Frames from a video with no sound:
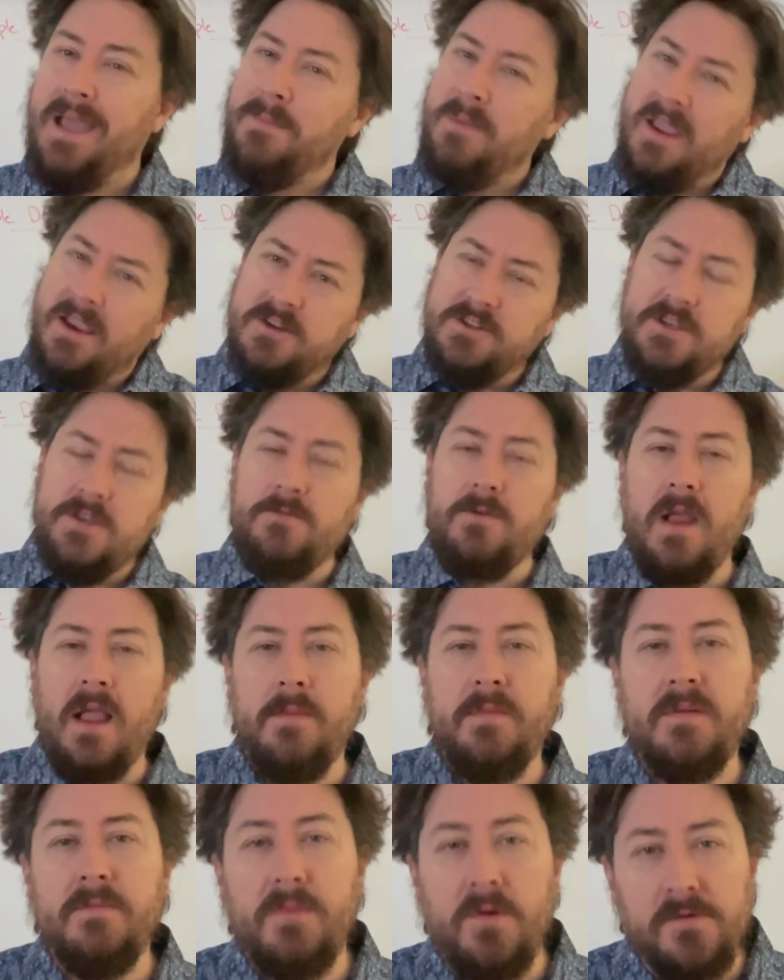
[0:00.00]
I'm actually
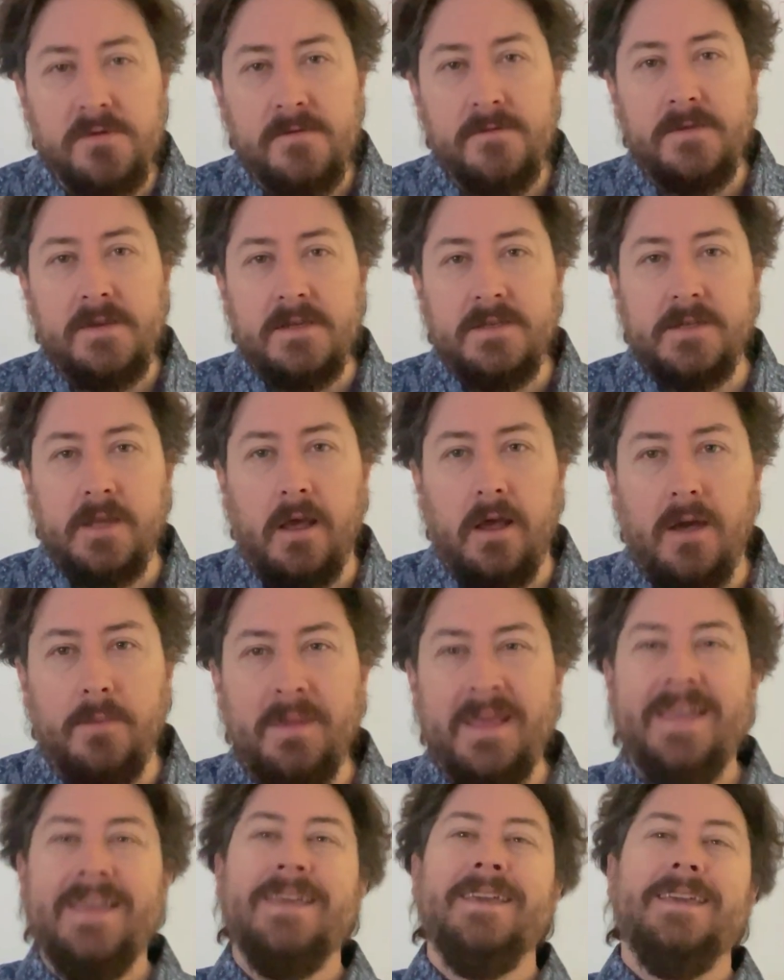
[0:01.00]
wrapping both of these
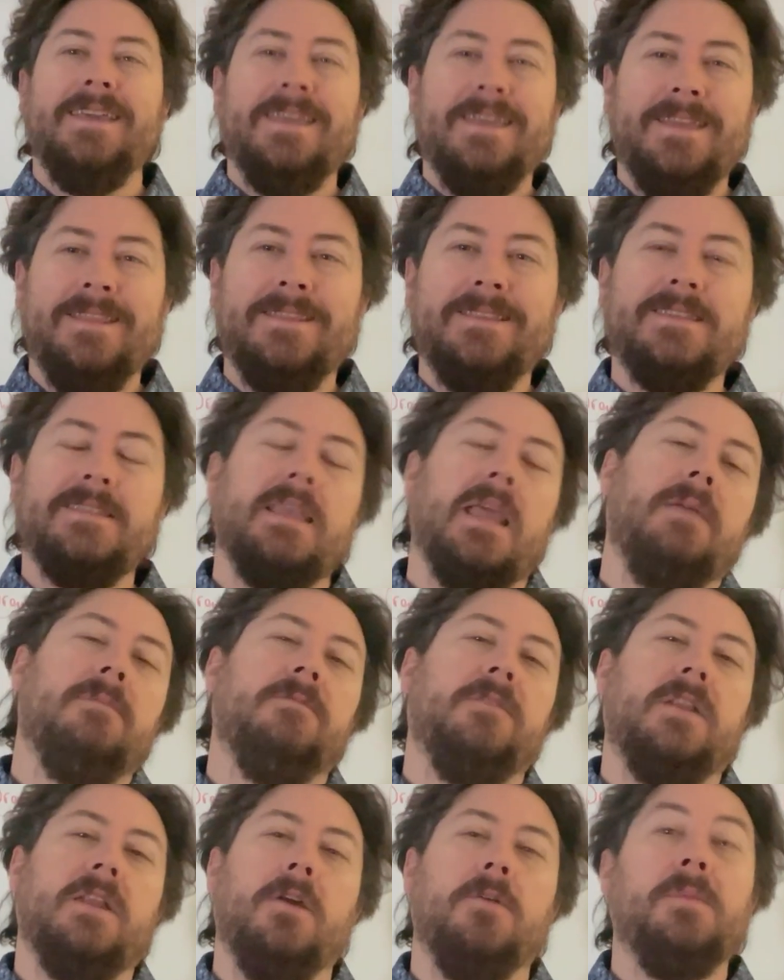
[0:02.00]
up in the same
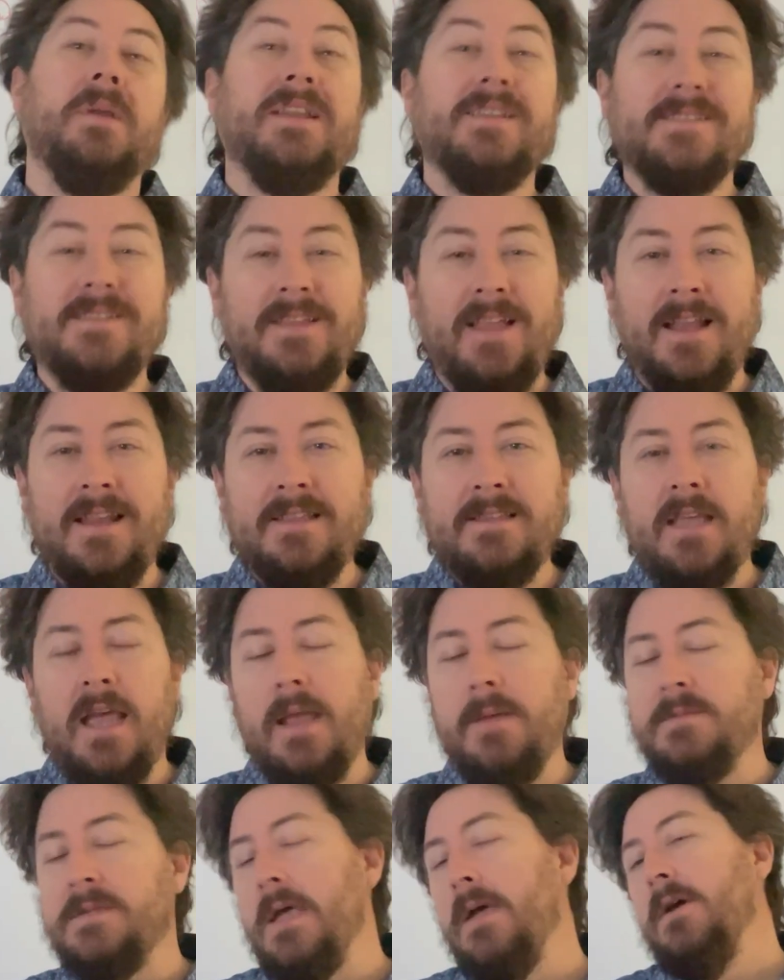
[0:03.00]
video because a lot of
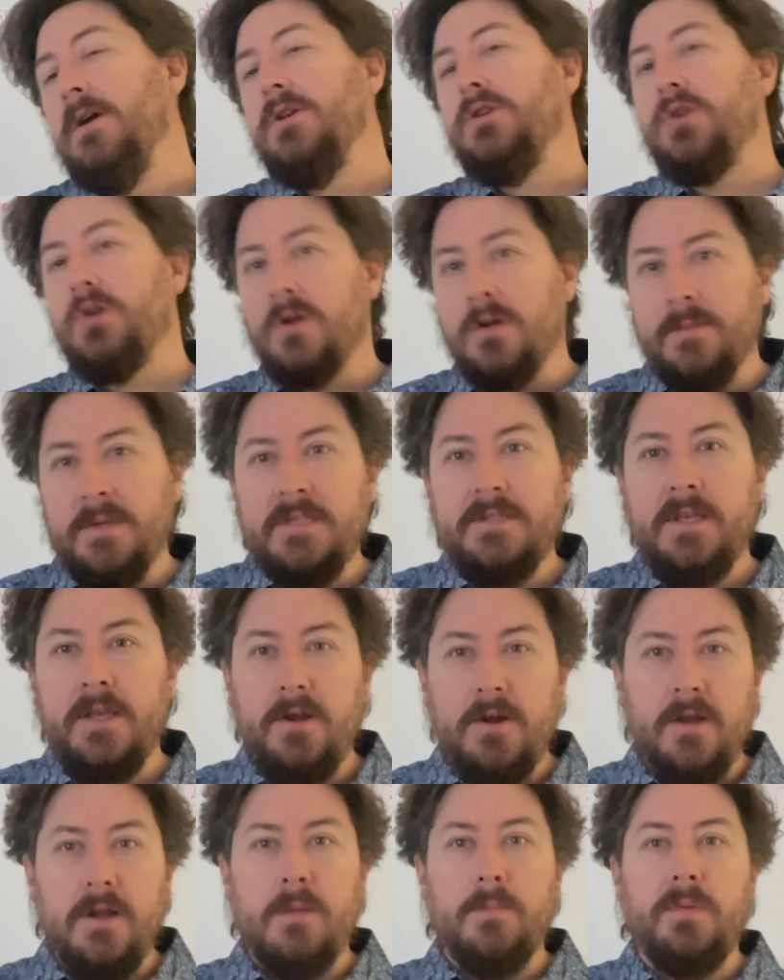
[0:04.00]
times tournaments that
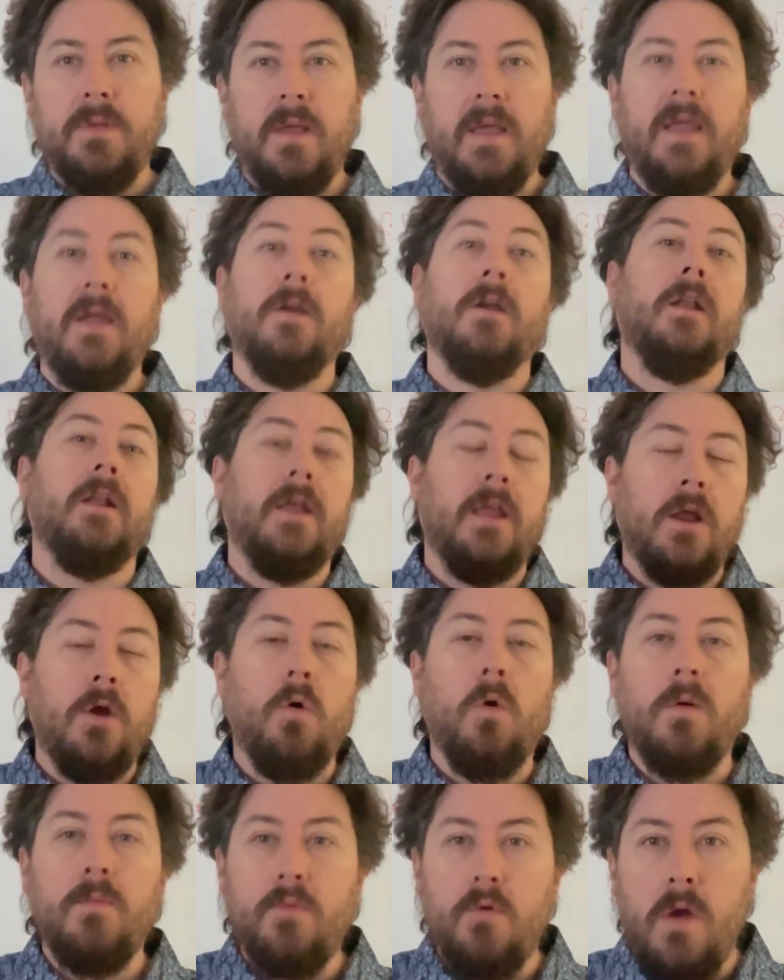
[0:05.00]
you're going to play are going to
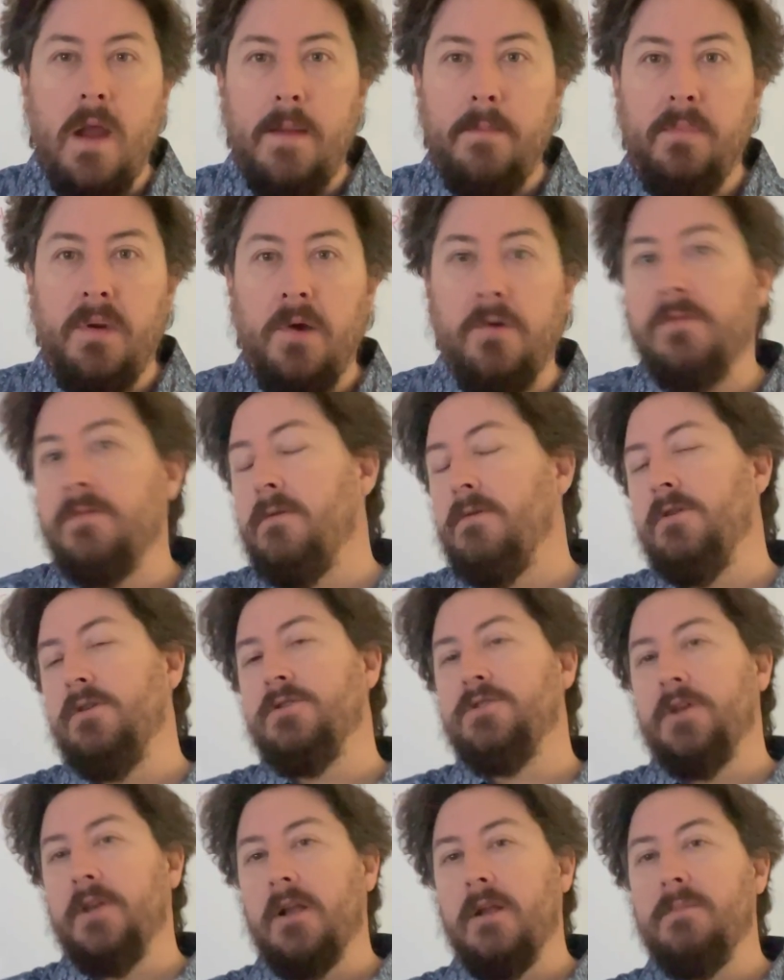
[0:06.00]
incorporate both. They're
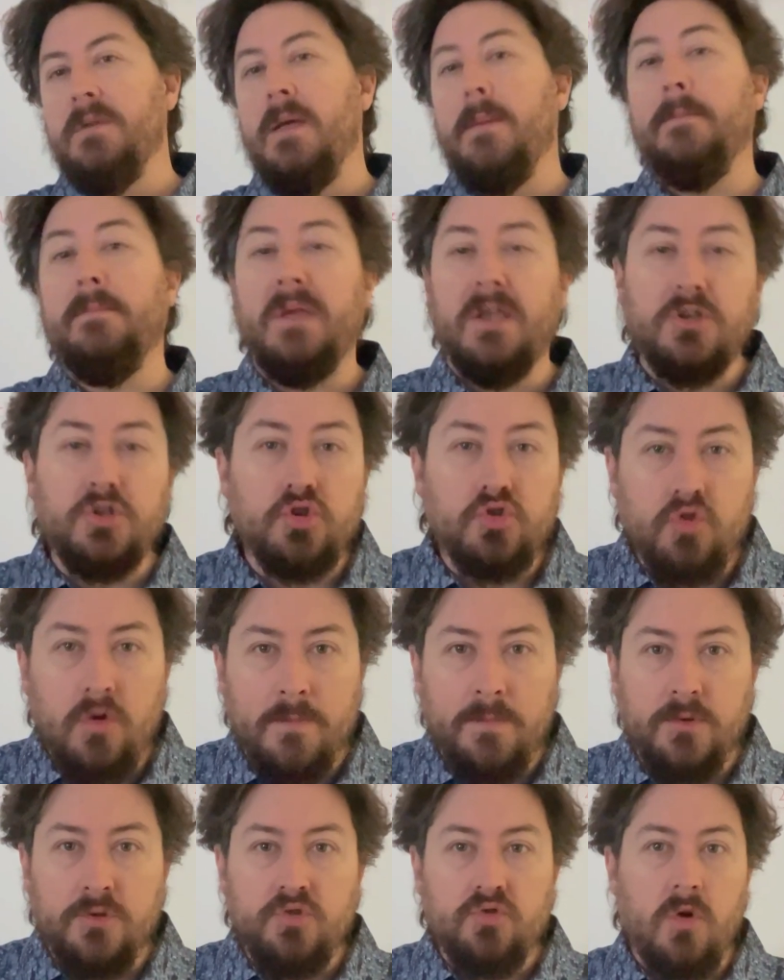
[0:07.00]
usually going to be a mixed
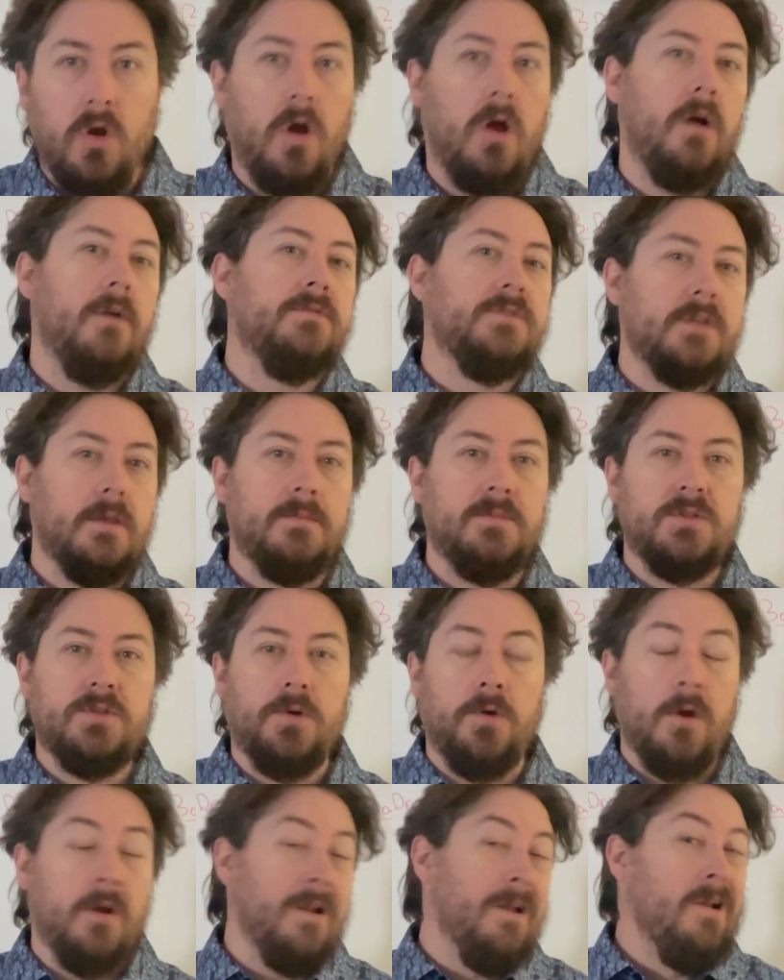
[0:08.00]
triple draw of some
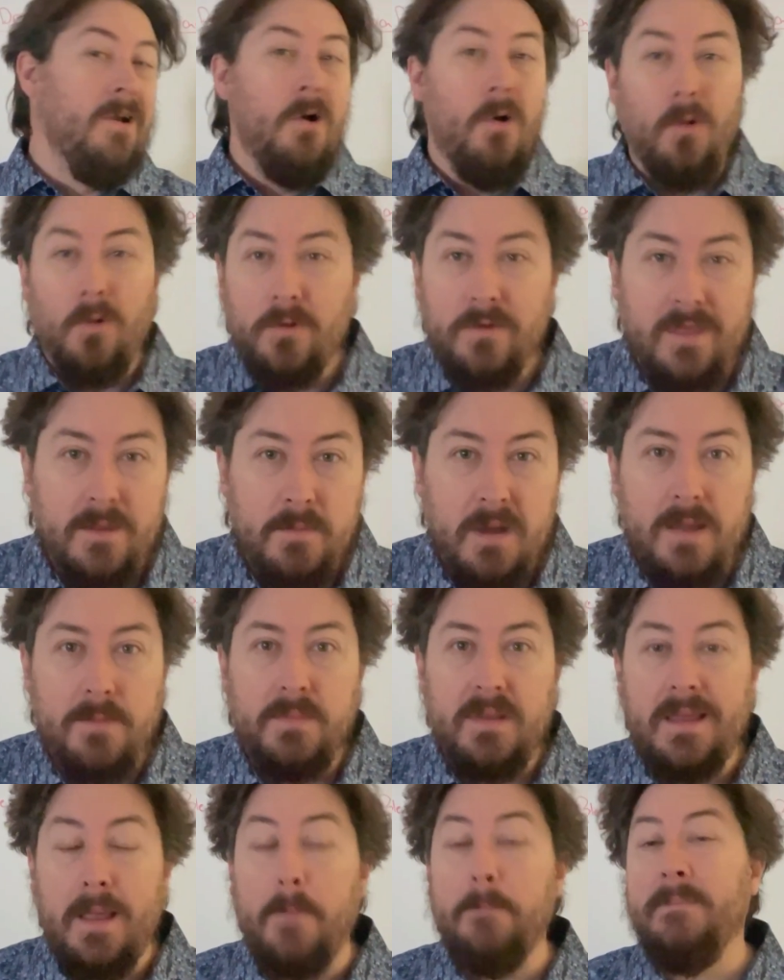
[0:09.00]
sort, or they might
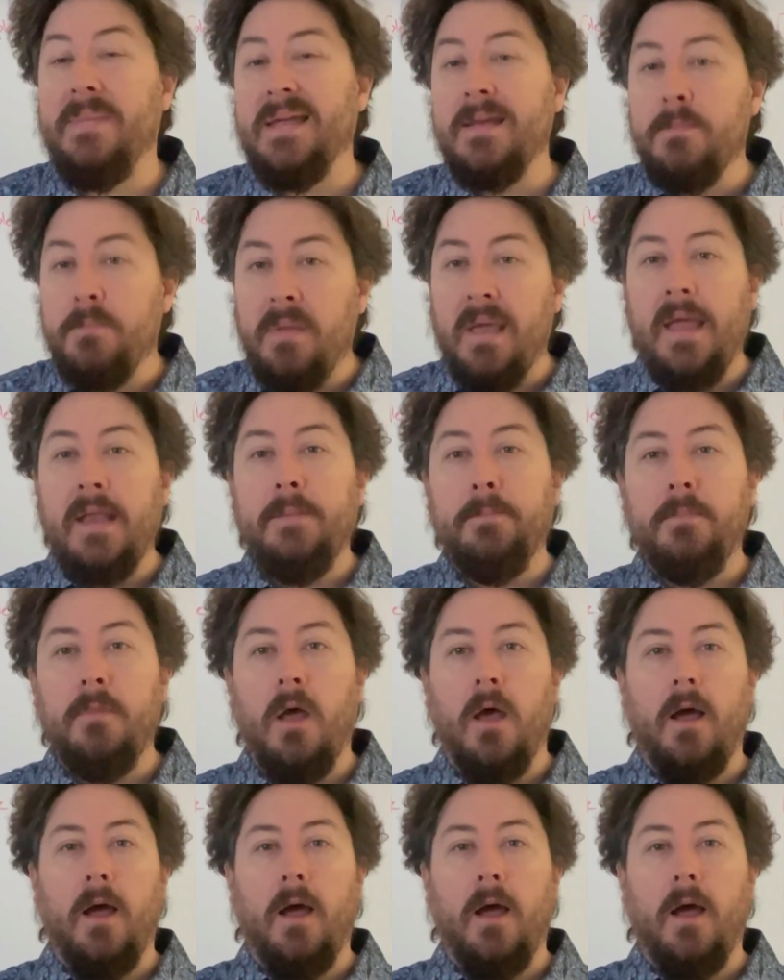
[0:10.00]
be a big bet